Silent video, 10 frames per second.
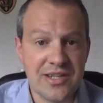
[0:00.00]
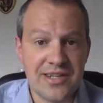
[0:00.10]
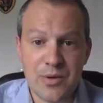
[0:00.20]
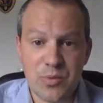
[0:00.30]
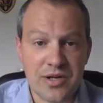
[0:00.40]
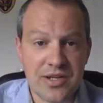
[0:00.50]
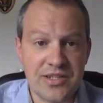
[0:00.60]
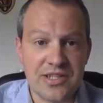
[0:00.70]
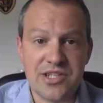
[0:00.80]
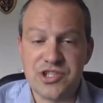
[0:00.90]
the
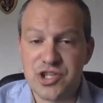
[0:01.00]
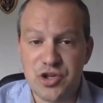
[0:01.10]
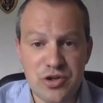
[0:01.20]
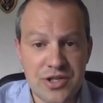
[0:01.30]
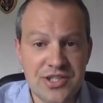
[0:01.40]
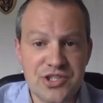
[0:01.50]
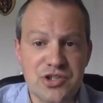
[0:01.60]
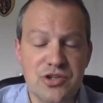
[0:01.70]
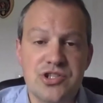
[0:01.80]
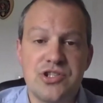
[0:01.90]
networking and the security
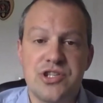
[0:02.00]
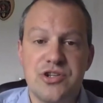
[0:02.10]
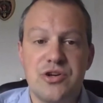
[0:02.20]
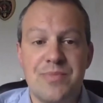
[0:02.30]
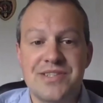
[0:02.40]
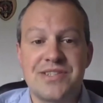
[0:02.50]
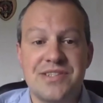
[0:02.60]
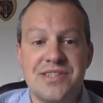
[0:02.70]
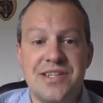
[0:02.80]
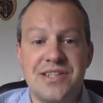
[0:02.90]
solutions that your
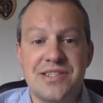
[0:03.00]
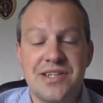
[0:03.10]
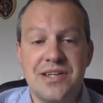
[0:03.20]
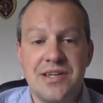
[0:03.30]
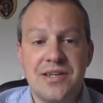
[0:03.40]
business needs.